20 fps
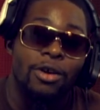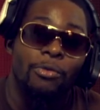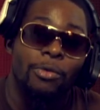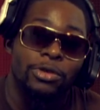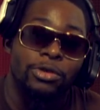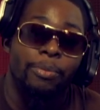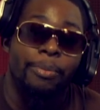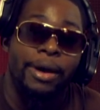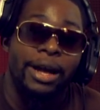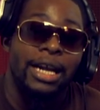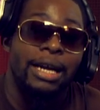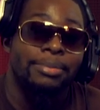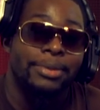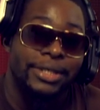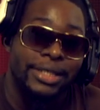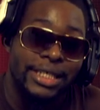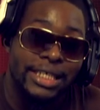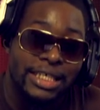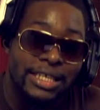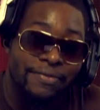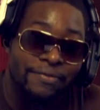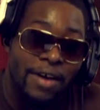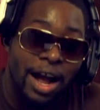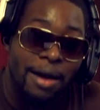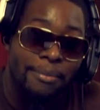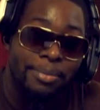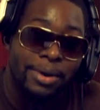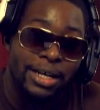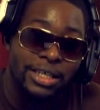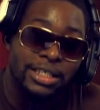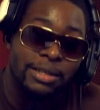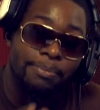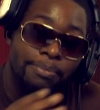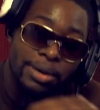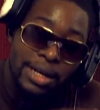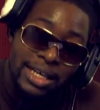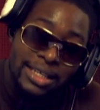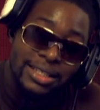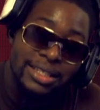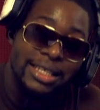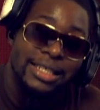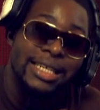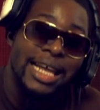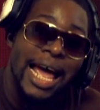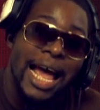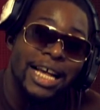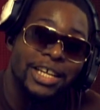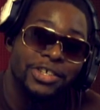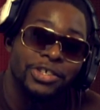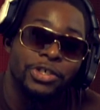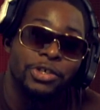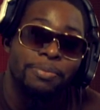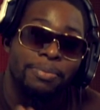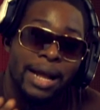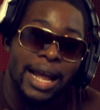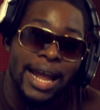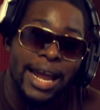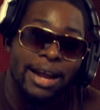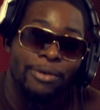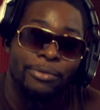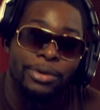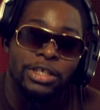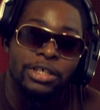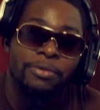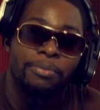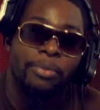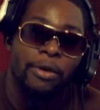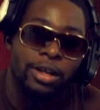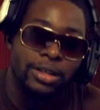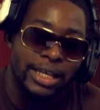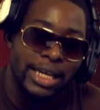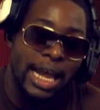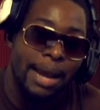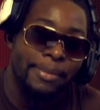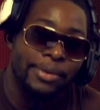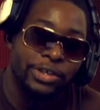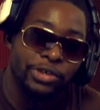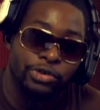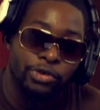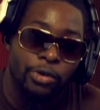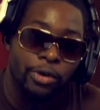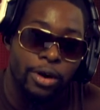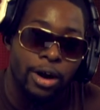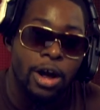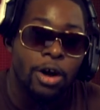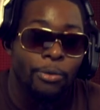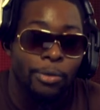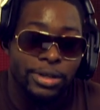which would bring it up to $65 plus the tax you paid when you brought the game in the store,